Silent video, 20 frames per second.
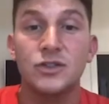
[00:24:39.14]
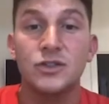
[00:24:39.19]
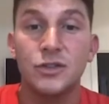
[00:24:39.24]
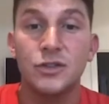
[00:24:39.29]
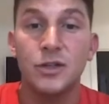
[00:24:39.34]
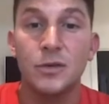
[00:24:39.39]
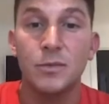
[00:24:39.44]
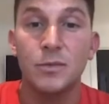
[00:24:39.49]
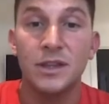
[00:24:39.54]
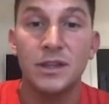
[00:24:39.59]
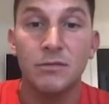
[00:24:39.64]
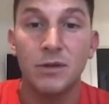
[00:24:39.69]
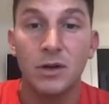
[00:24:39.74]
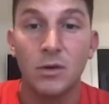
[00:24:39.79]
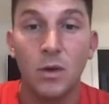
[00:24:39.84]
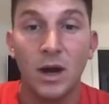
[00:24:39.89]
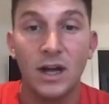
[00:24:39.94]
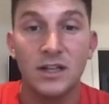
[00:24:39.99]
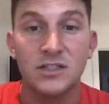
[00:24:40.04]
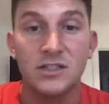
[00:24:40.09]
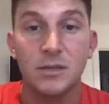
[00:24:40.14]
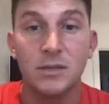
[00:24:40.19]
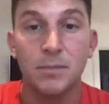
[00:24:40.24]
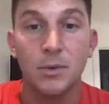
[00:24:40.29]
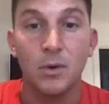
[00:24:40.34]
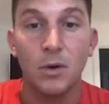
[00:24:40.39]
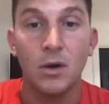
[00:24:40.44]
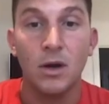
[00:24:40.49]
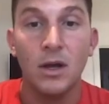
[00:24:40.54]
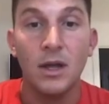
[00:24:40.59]
with the required support,
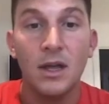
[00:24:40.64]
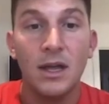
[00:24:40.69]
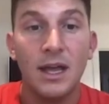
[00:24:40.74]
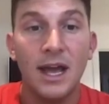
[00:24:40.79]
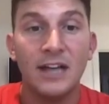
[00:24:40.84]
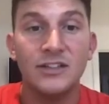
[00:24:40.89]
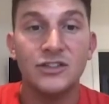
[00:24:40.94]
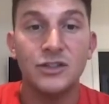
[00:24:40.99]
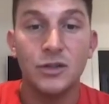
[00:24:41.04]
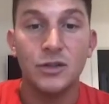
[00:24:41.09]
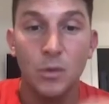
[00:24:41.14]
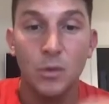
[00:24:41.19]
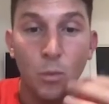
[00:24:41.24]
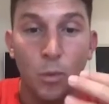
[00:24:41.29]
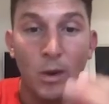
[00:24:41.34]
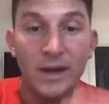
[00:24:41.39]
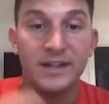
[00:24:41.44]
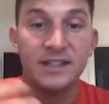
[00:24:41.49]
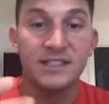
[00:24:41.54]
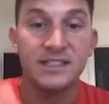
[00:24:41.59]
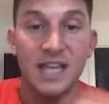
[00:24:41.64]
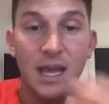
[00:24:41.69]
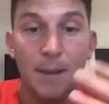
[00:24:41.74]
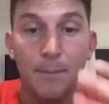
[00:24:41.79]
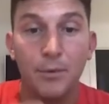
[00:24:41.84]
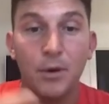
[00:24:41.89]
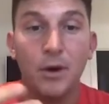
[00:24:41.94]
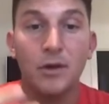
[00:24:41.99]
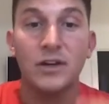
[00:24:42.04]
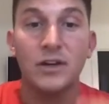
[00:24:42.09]
as you can witness their
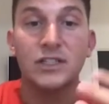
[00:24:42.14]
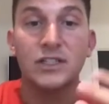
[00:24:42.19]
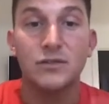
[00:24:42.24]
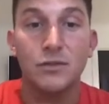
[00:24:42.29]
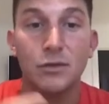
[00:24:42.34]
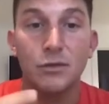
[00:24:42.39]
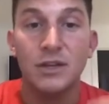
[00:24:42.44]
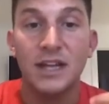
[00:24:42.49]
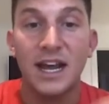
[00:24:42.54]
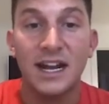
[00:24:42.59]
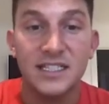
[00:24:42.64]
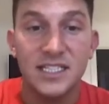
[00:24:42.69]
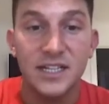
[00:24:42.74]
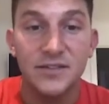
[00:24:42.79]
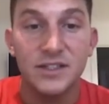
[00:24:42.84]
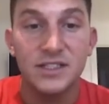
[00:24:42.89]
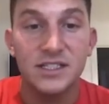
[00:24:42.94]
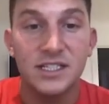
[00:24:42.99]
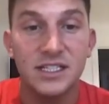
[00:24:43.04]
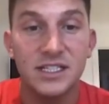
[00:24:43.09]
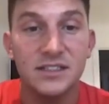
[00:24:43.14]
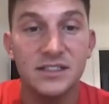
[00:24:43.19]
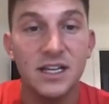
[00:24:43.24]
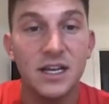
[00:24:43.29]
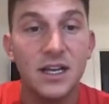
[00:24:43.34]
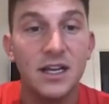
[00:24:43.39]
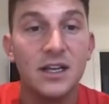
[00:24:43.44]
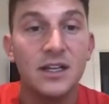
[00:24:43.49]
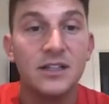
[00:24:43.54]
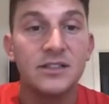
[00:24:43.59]
progress through the activities.
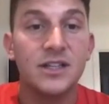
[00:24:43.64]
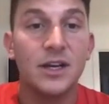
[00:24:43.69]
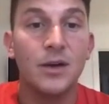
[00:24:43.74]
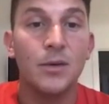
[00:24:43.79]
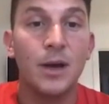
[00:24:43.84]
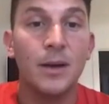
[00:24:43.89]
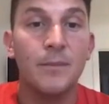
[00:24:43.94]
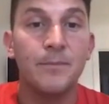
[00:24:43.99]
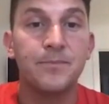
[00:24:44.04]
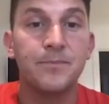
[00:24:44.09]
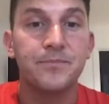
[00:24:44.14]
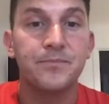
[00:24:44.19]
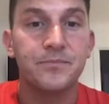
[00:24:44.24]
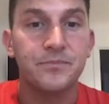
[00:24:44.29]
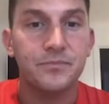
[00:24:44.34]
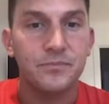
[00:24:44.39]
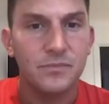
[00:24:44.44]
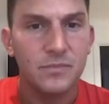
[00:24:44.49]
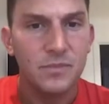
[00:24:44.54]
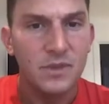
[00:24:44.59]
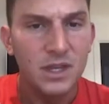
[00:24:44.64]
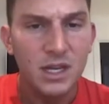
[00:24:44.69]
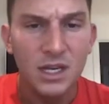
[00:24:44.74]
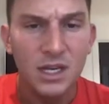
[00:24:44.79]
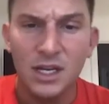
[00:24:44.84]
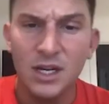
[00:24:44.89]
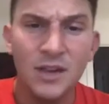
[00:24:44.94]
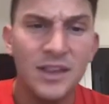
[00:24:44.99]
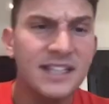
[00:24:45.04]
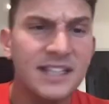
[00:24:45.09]
So,
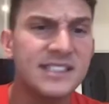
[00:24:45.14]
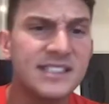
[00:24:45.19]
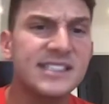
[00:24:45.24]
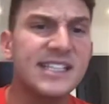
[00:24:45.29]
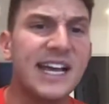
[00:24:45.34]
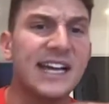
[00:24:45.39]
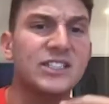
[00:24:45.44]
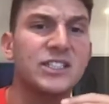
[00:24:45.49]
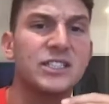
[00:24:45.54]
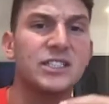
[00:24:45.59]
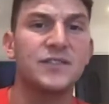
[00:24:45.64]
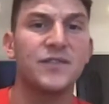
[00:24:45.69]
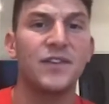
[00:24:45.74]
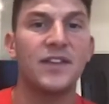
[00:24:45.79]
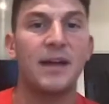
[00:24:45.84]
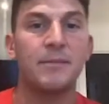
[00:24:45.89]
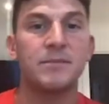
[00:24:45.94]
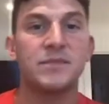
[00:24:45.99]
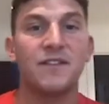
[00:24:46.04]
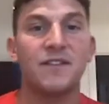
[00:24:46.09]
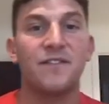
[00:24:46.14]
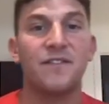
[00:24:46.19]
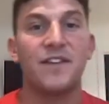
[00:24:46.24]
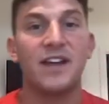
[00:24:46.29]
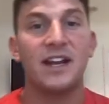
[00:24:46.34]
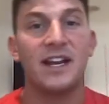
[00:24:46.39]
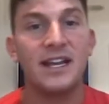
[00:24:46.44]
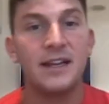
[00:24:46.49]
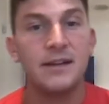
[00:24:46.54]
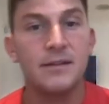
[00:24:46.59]
there's sections for them to fill
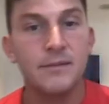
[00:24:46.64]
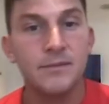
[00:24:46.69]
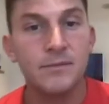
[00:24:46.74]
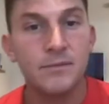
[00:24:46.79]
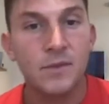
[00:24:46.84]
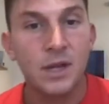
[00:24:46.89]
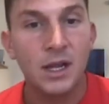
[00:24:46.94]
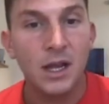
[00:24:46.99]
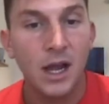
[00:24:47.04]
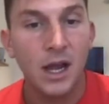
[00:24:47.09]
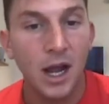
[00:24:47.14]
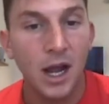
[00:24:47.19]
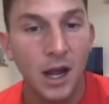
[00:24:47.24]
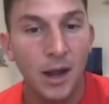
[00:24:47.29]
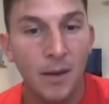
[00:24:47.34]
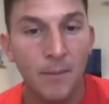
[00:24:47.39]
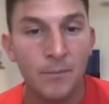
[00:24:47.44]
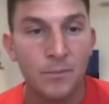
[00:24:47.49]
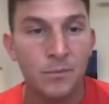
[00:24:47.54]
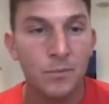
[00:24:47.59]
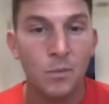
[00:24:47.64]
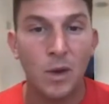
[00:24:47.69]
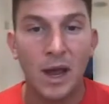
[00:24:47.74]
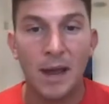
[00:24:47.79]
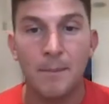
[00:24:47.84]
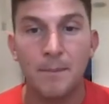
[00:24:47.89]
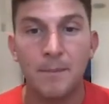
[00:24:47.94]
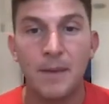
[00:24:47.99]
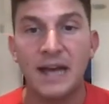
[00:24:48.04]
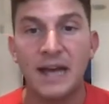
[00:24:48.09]
in, where
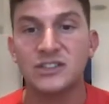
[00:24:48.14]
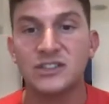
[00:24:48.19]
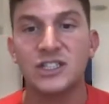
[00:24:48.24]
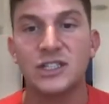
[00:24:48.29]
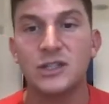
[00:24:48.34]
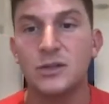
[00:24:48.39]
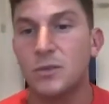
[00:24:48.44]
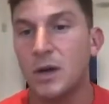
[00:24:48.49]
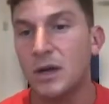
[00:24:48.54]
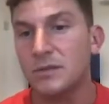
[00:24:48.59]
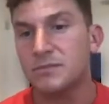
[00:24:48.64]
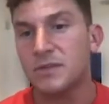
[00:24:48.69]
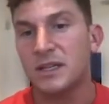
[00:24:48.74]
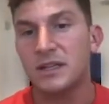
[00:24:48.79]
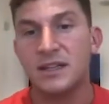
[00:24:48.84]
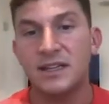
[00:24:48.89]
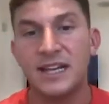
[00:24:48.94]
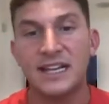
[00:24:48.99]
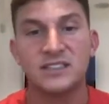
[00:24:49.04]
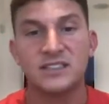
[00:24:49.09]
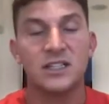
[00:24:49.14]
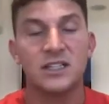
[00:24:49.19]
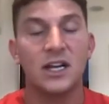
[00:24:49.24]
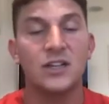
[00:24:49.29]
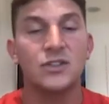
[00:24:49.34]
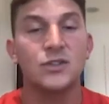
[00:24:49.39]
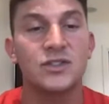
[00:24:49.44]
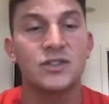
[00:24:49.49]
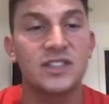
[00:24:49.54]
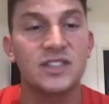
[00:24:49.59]
actually in the next slide, you'll
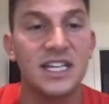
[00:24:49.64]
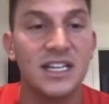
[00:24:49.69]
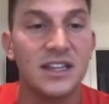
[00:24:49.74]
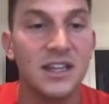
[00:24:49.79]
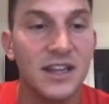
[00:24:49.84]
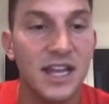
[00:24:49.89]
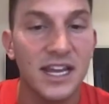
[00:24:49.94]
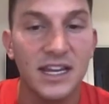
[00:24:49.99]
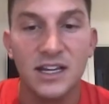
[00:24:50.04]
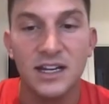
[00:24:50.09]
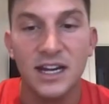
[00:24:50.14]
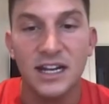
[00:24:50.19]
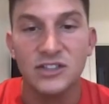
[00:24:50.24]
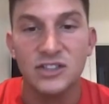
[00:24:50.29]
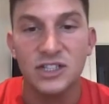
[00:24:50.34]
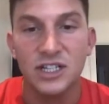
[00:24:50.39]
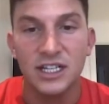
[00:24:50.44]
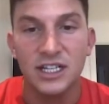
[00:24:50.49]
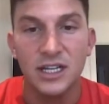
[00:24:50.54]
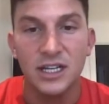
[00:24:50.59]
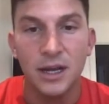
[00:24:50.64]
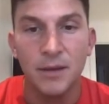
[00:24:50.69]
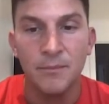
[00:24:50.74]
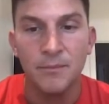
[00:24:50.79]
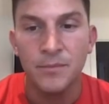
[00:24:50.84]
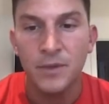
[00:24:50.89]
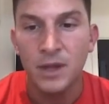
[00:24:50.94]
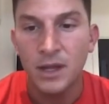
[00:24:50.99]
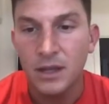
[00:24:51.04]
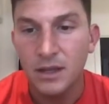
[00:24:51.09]
see that they can actually, if
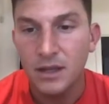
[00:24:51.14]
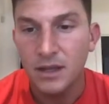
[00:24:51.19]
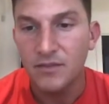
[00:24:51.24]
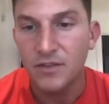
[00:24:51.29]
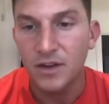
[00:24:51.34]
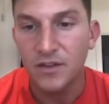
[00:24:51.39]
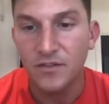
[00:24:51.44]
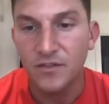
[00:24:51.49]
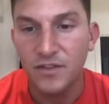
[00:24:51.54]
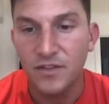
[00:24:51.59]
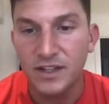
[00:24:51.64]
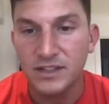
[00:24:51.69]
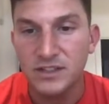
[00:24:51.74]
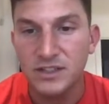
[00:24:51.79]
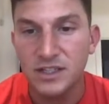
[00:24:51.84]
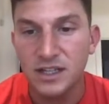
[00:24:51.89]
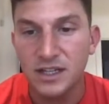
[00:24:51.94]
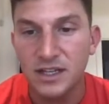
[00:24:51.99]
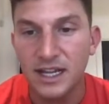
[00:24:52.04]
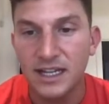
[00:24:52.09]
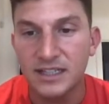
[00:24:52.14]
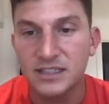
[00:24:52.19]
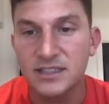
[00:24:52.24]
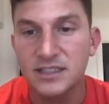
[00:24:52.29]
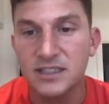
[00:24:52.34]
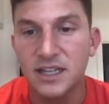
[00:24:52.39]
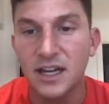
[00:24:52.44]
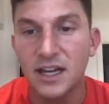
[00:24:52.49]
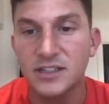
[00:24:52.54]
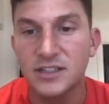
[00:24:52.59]
I flick to the next
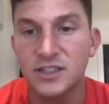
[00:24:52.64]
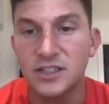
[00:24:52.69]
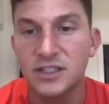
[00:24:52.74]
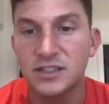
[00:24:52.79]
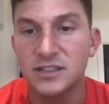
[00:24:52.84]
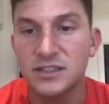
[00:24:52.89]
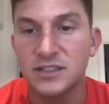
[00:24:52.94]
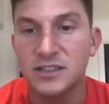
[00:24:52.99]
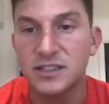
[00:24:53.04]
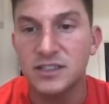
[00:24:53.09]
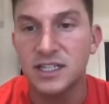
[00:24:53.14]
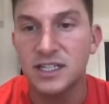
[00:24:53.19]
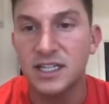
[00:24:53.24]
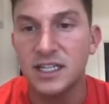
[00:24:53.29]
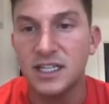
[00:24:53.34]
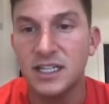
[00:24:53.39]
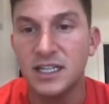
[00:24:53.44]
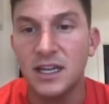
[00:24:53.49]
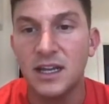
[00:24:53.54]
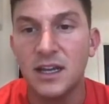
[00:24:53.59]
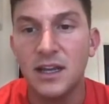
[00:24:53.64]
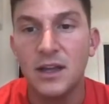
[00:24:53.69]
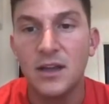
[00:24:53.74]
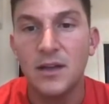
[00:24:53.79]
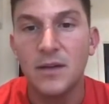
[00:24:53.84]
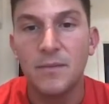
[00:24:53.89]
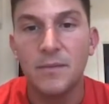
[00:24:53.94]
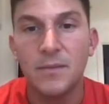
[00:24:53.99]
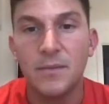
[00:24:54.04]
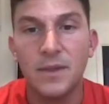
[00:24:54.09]
slide, you can see that